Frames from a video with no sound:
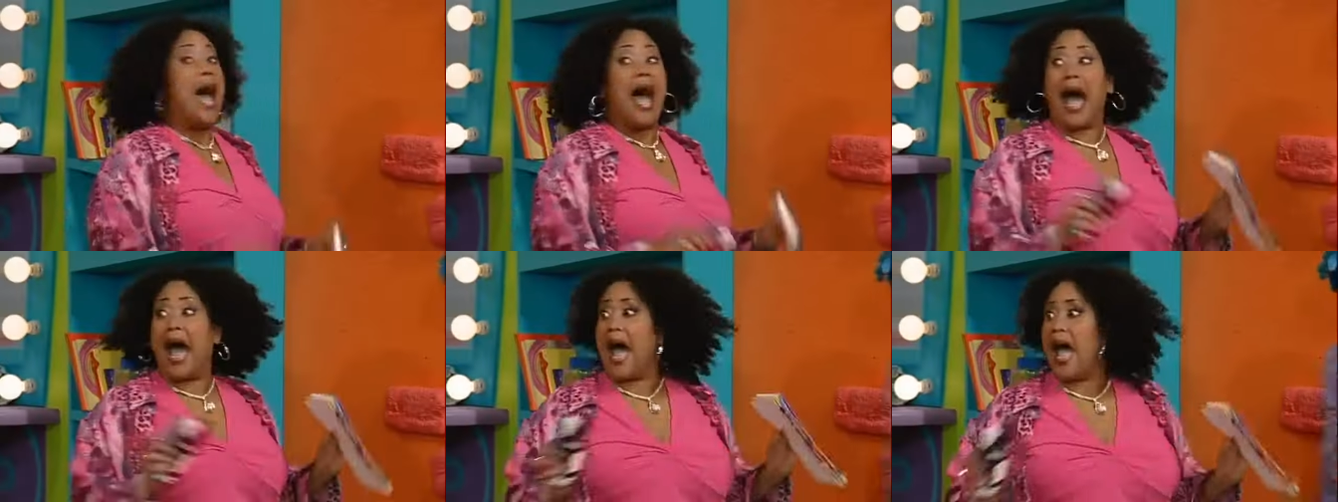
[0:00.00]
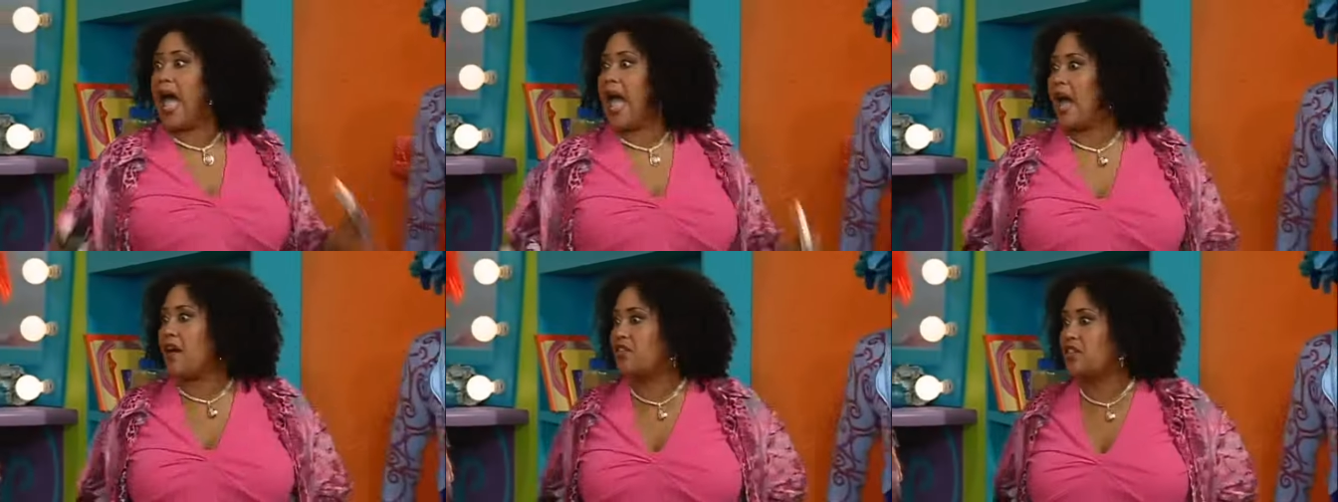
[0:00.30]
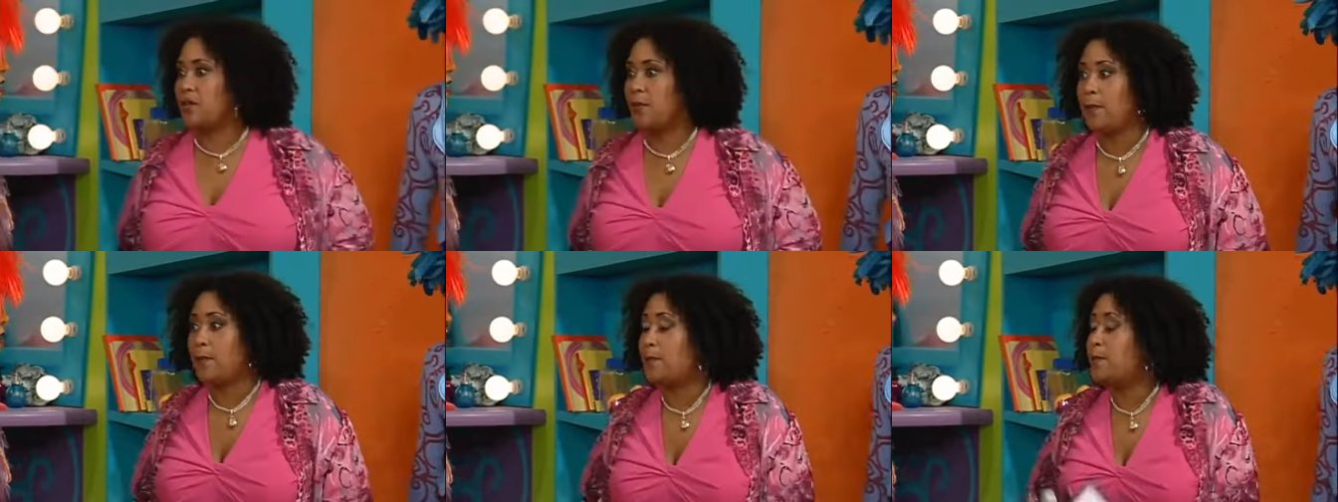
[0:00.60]
I have
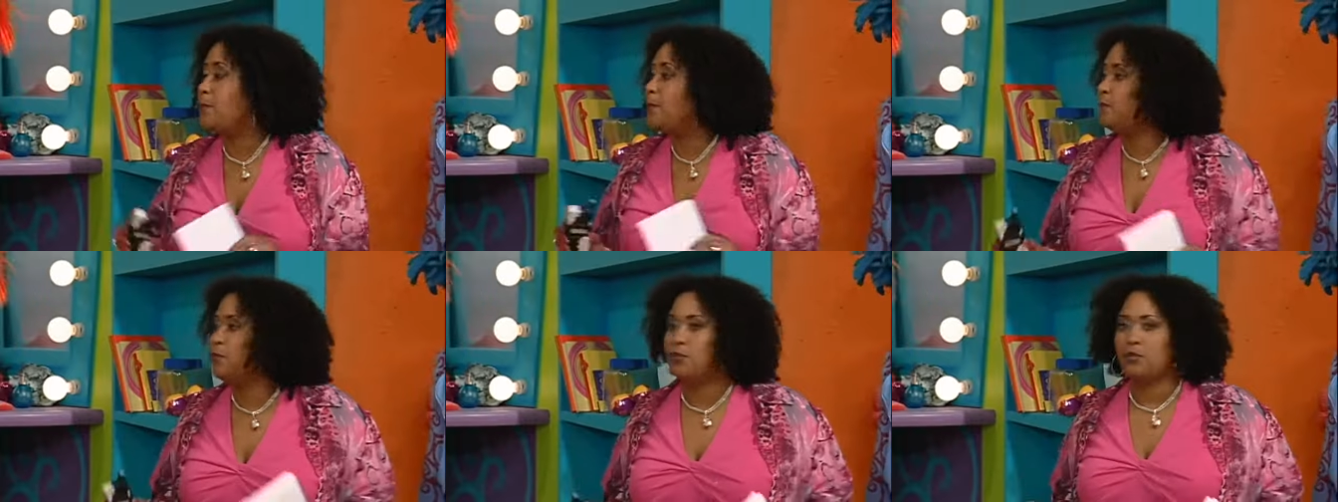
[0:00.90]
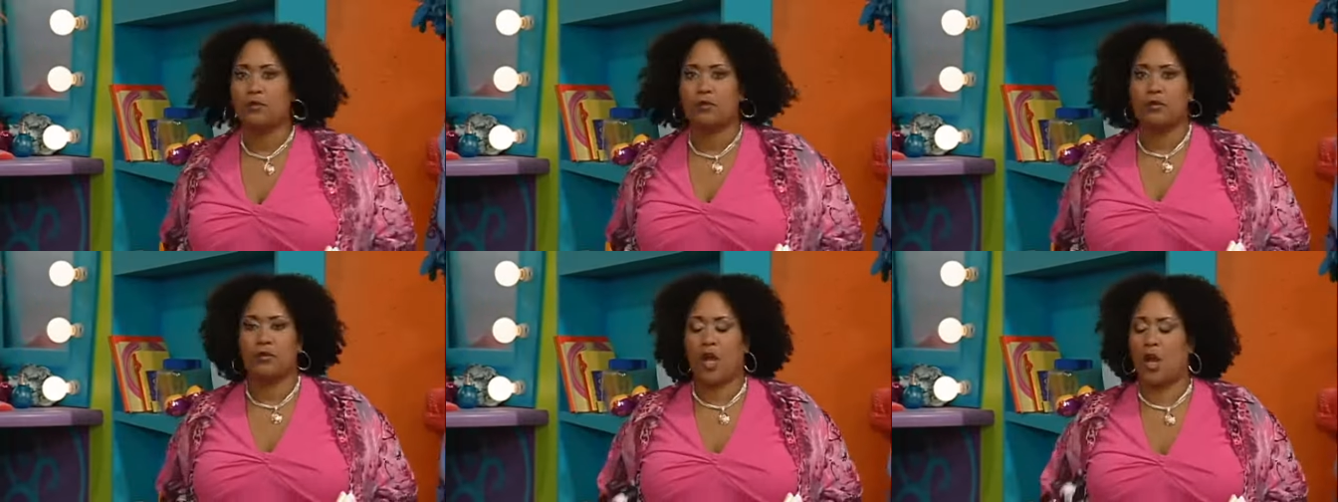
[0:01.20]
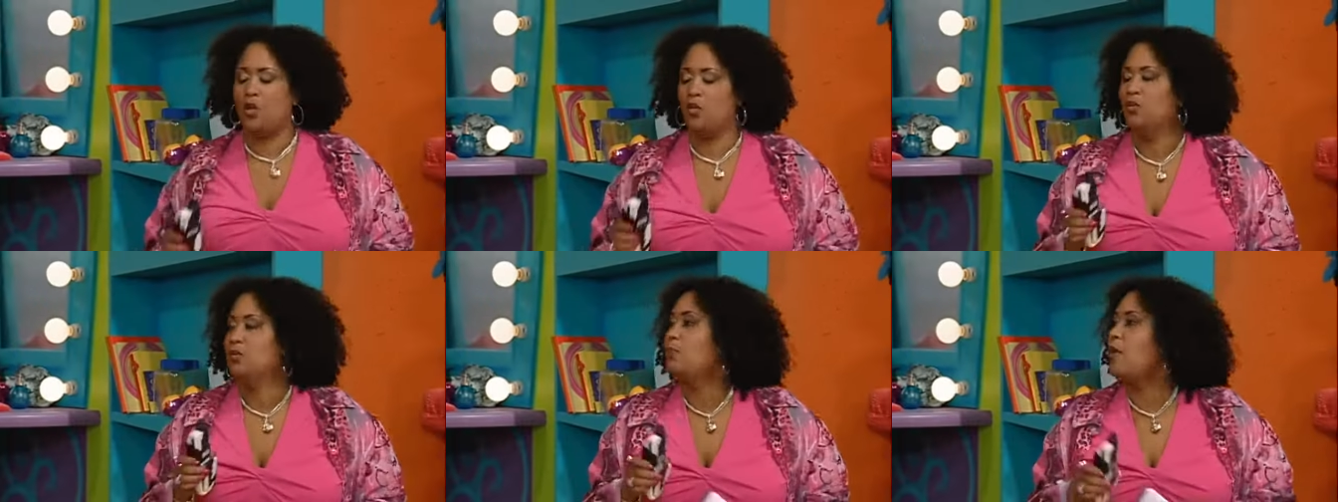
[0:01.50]
some... Oh,
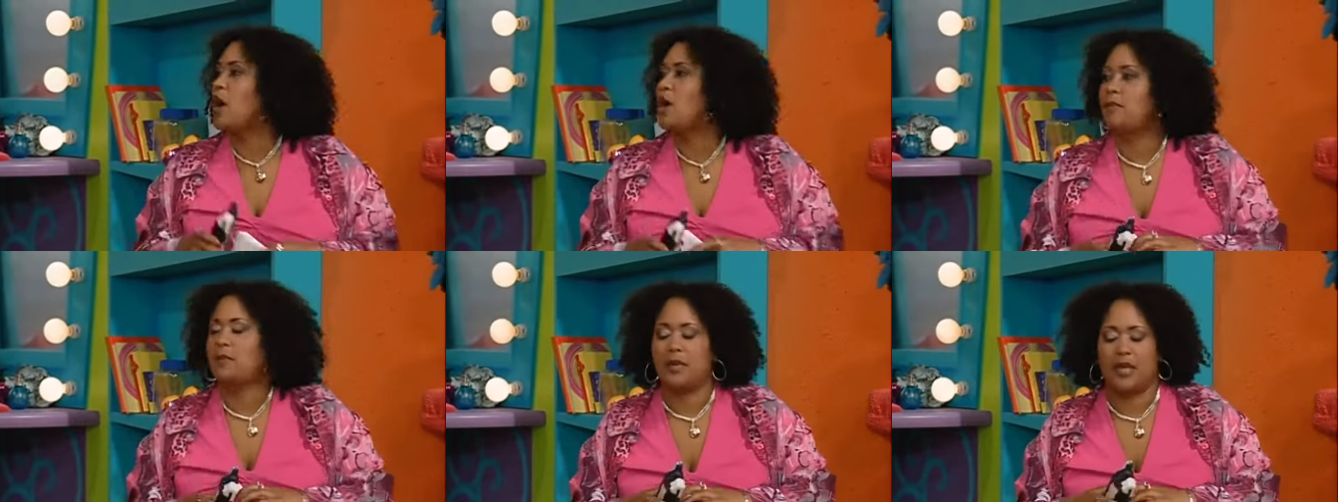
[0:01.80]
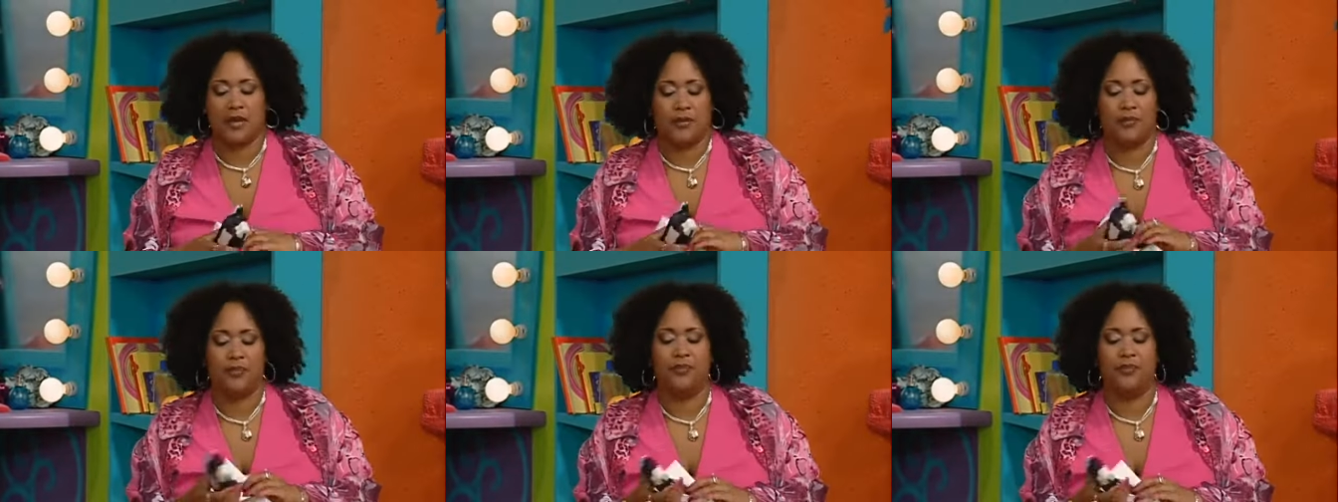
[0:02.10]
pardon me.